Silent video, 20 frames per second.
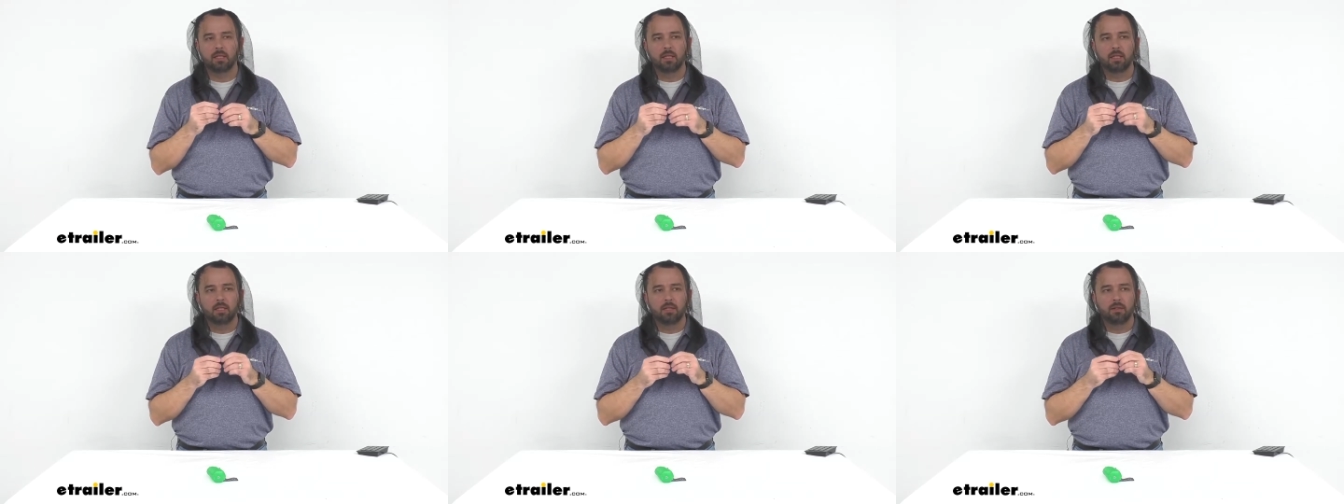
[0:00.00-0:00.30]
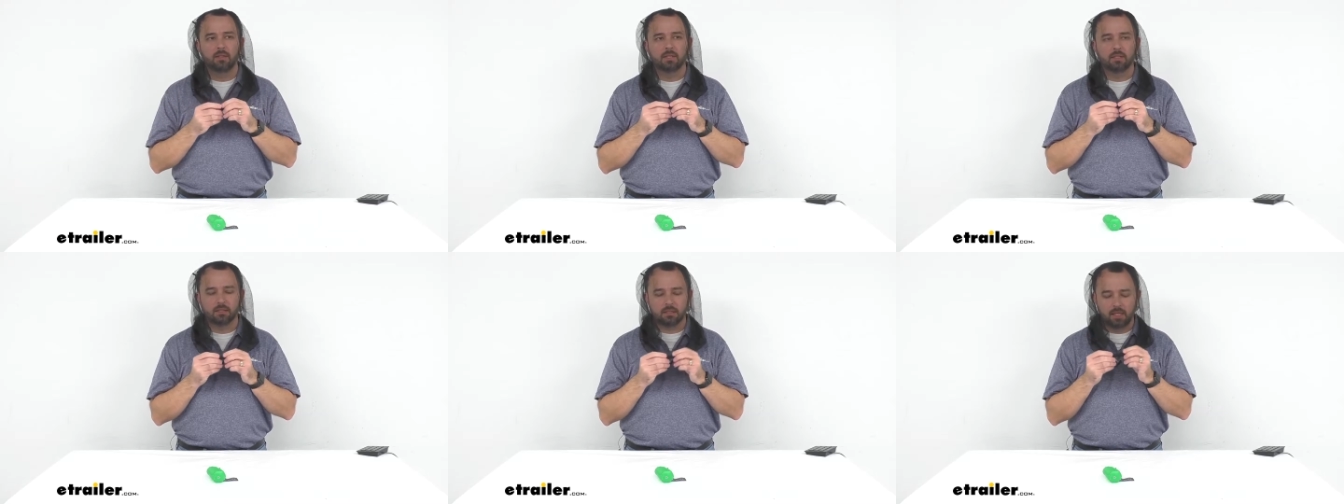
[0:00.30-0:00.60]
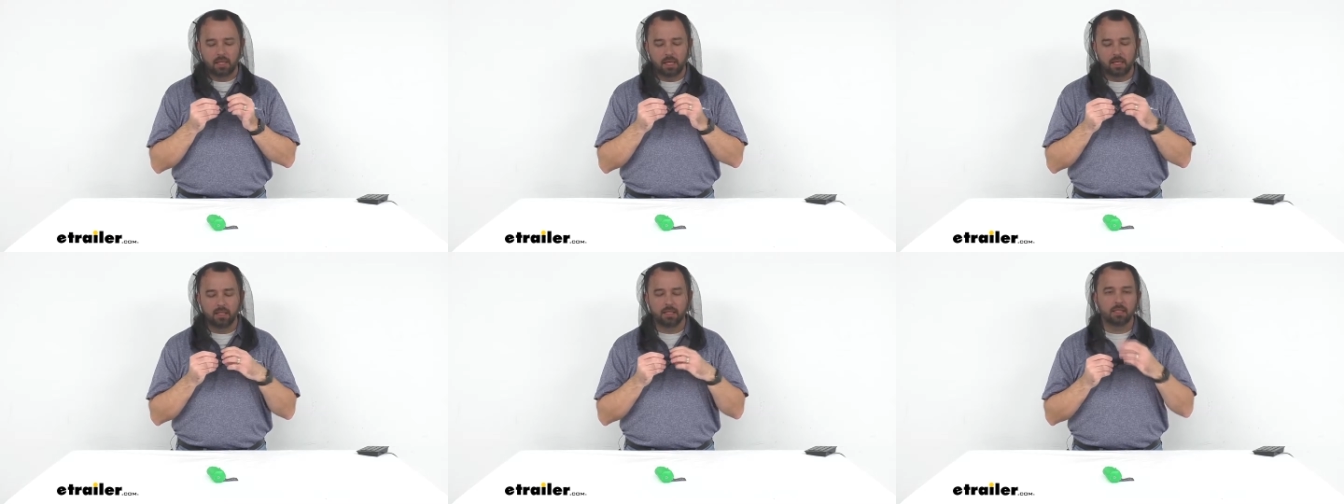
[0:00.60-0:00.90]
This
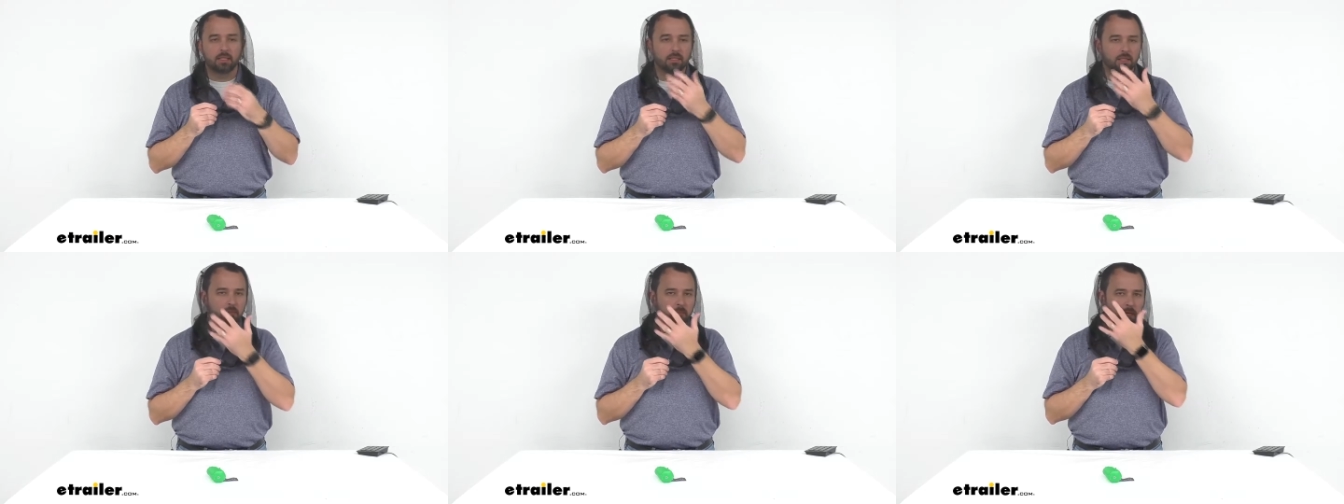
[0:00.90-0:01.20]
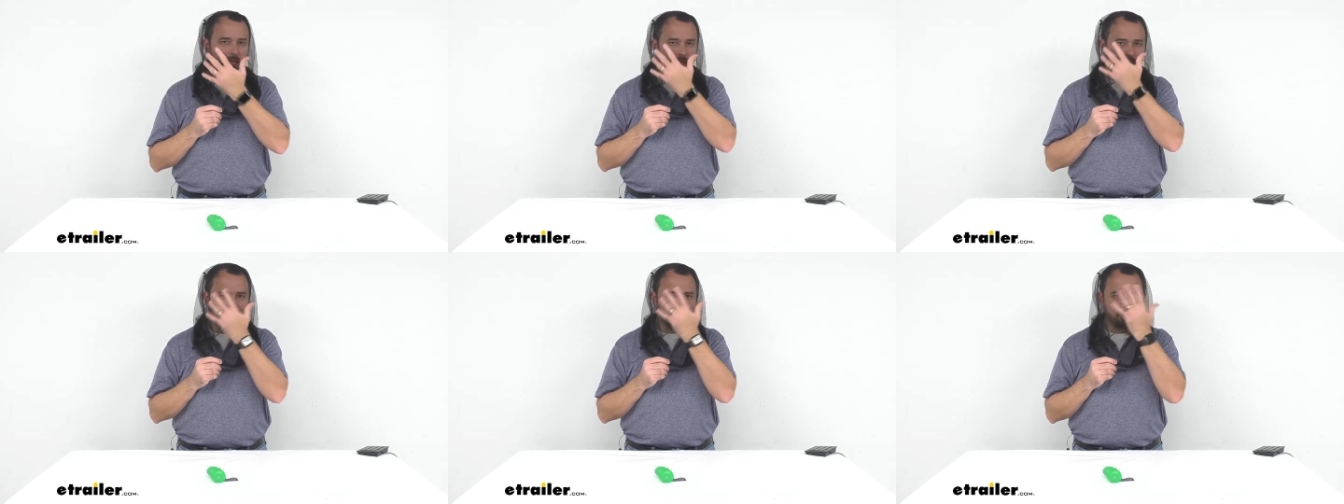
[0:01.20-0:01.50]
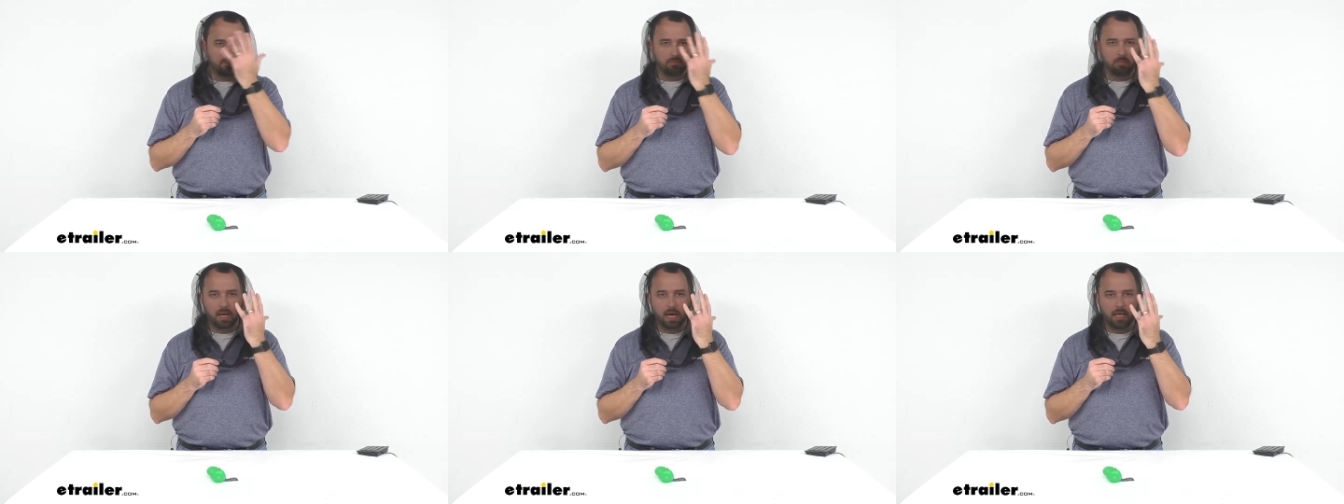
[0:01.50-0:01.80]
net is made out of
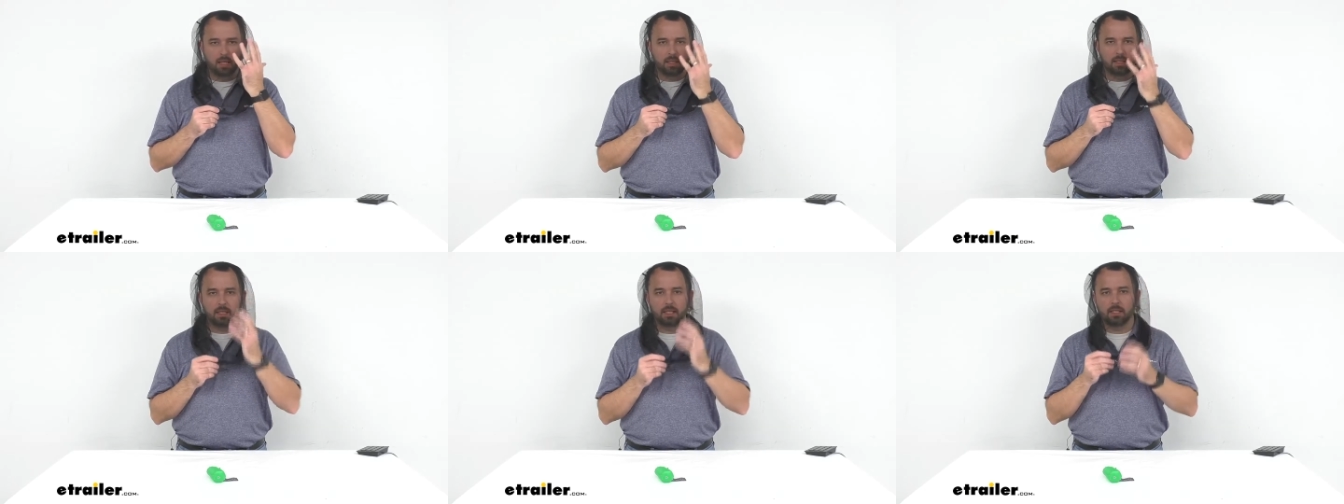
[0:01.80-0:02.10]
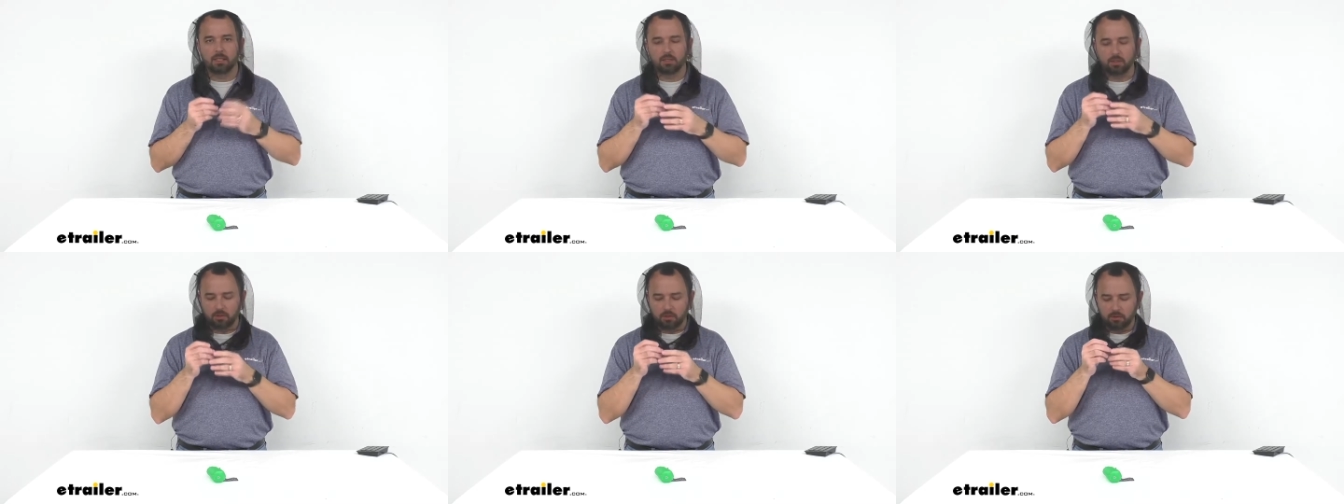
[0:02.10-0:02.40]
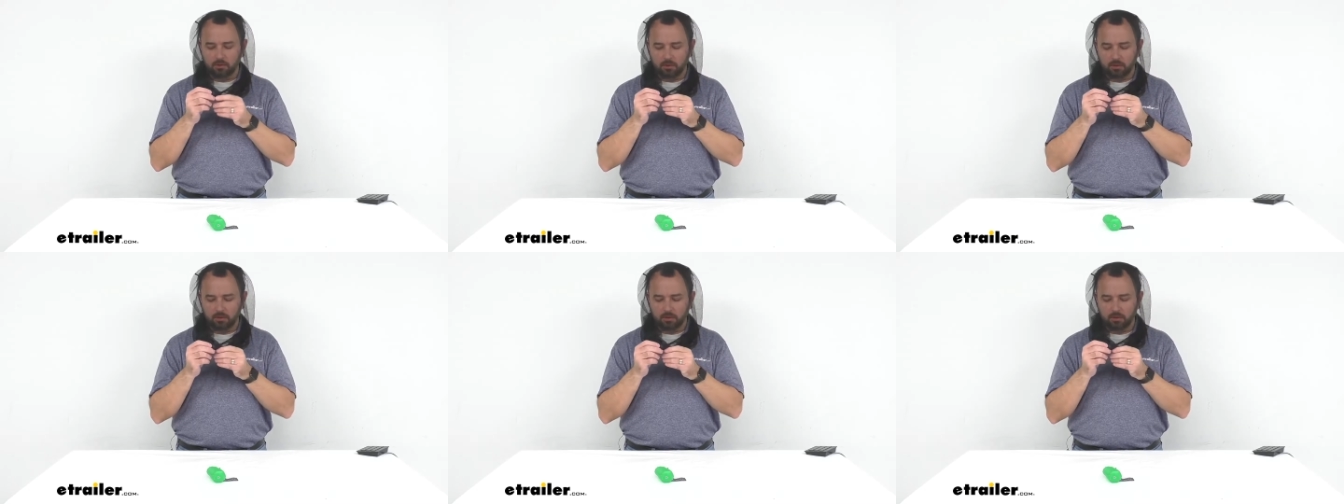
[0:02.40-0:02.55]
polyester